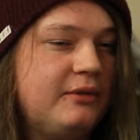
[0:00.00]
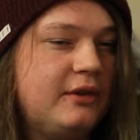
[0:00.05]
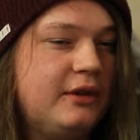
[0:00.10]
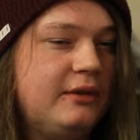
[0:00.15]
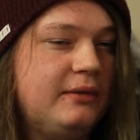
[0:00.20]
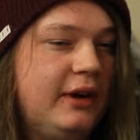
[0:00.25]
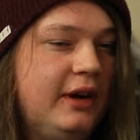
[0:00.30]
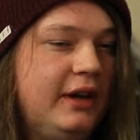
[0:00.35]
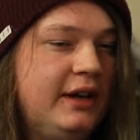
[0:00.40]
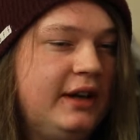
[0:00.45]
for
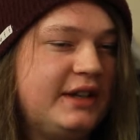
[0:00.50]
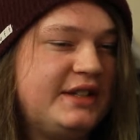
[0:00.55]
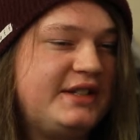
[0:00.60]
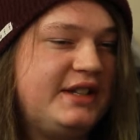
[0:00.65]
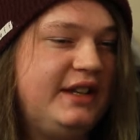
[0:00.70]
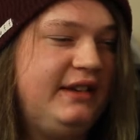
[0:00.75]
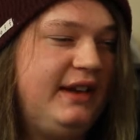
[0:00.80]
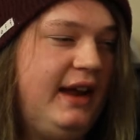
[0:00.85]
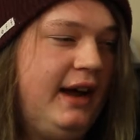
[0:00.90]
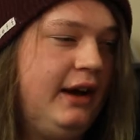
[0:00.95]
fun, I'll
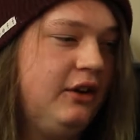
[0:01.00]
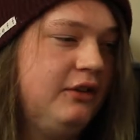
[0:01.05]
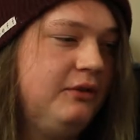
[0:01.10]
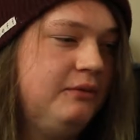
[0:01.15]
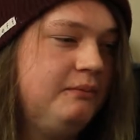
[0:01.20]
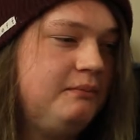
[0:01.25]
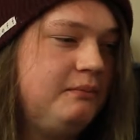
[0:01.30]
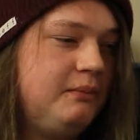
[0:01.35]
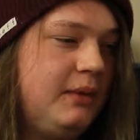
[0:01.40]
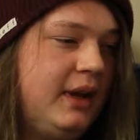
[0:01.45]
sit
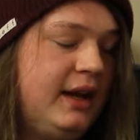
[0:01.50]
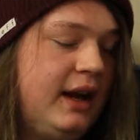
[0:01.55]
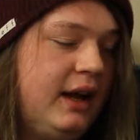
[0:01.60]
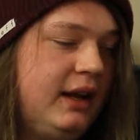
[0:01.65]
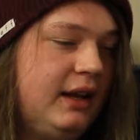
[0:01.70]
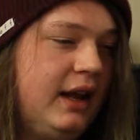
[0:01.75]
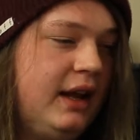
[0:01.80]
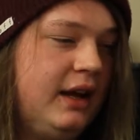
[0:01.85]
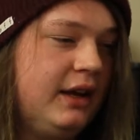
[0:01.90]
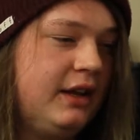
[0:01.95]
down and
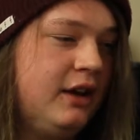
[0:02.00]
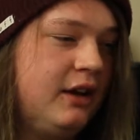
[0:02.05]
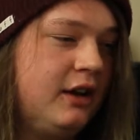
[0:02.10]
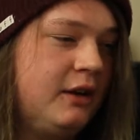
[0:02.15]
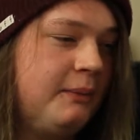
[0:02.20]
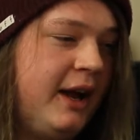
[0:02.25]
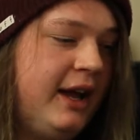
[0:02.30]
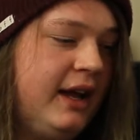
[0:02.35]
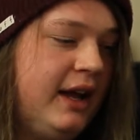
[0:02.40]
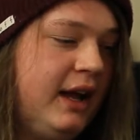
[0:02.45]
I'll go
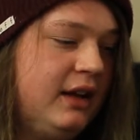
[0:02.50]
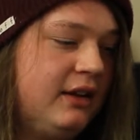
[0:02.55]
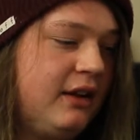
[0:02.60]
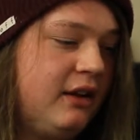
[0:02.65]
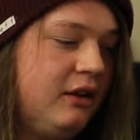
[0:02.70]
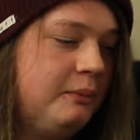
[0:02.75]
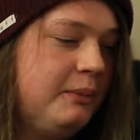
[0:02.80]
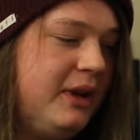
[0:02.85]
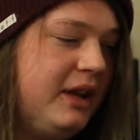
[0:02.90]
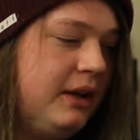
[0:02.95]
to my
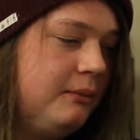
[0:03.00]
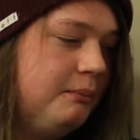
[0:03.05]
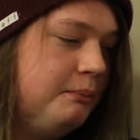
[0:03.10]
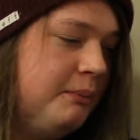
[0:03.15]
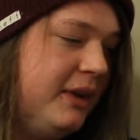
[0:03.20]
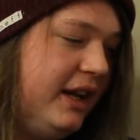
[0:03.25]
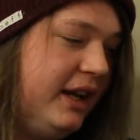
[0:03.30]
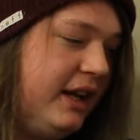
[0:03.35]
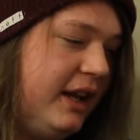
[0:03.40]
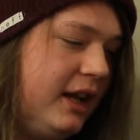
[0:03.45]
little
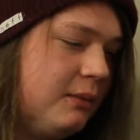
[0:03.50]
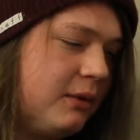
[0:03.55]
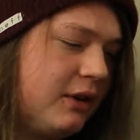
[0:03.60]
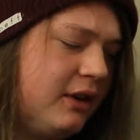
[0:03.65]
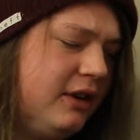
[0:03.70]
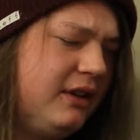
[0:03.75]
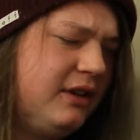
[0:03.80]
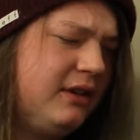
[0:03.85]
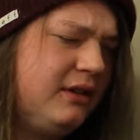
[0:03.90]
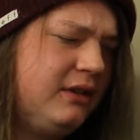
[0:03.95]
MIDI
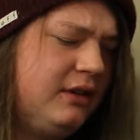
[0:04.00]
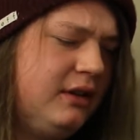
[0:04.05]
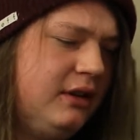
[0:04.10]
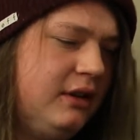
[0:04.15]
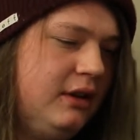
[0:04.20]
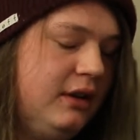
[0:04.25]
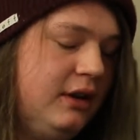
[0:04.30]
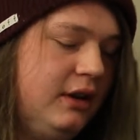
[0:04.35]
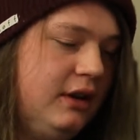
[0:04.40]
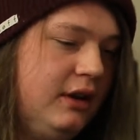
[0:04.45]
keyboard.
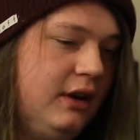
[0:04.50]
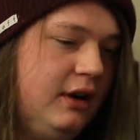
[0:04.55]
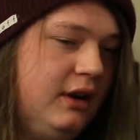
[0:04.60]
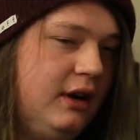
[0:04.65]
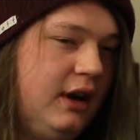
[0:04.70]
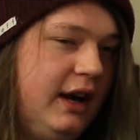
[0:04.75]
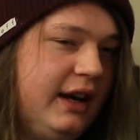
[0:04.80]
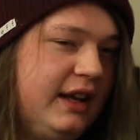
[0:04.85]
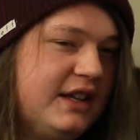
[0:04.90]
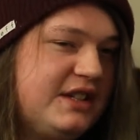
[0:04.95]

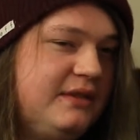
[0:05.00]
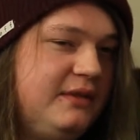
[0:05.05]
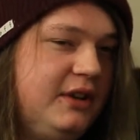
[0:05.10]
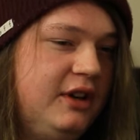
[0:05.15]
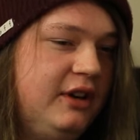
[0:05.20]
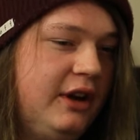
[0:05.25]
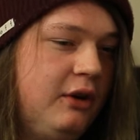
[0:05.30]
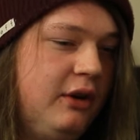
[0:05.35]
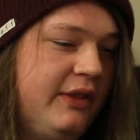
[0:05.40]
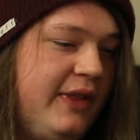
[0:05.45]
Or I guess if you
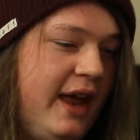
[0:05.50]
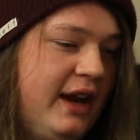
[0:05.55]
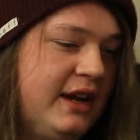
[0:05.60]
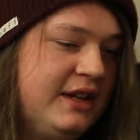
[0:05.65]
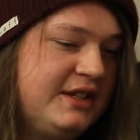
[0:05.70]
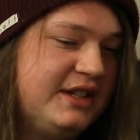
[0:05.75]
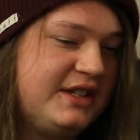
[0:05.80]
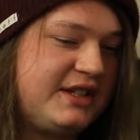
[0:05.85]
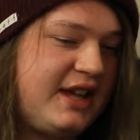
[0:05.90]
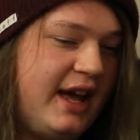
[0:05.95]
don't know what that
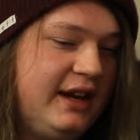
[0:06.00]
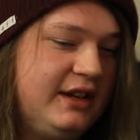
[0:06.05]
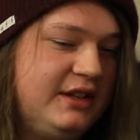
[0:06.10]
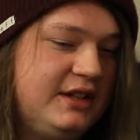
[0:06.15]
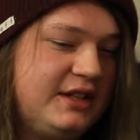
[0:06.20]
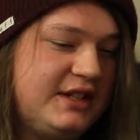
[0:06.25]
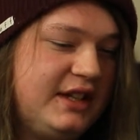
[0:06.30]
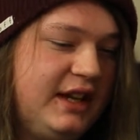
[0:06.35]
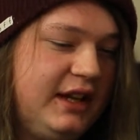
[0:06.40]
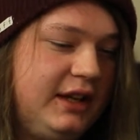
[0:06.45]
is, it's kind of
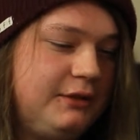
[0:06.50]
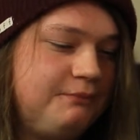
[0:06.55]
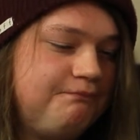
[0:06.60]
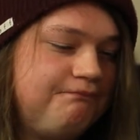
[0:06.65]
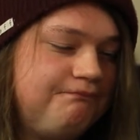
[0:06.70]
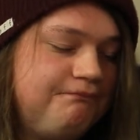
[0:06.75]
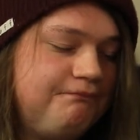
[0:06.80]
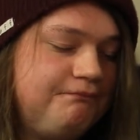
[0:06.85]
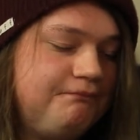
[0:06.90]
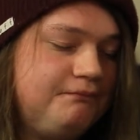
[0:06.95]
just like
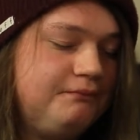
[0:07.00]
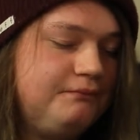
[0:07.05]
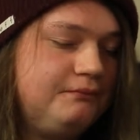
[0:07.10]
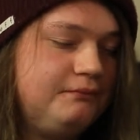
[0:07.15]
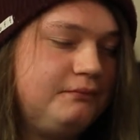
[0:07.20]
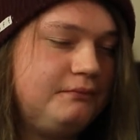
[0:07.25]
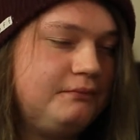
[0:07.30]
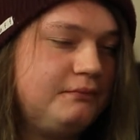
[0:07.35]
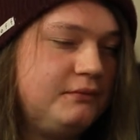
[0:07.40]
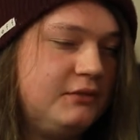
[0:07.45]

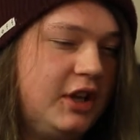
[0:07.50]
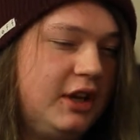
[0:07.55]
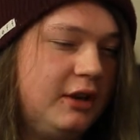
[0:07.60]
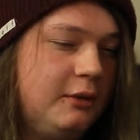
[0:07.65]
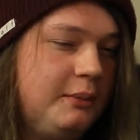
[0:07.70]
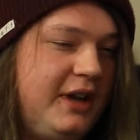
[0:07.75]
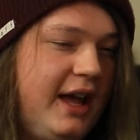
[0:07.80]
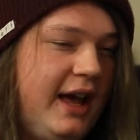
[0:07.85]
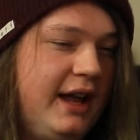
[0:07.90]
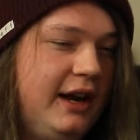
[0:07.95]

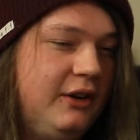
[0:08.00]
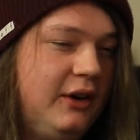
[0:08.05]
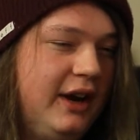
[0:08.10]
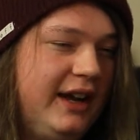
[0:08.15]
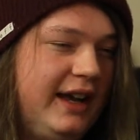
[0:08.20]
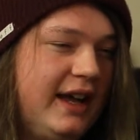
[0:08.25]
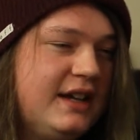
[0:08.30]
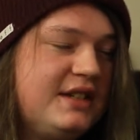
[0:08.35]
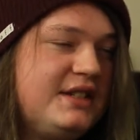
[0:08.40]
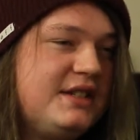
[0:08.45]
little piano, I
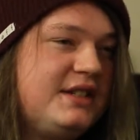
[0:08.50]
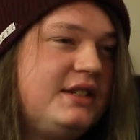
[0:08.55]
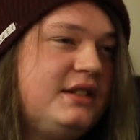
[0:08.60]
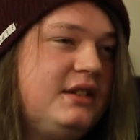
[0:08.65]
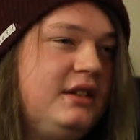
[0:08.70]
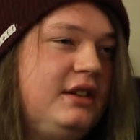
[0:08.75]
guess,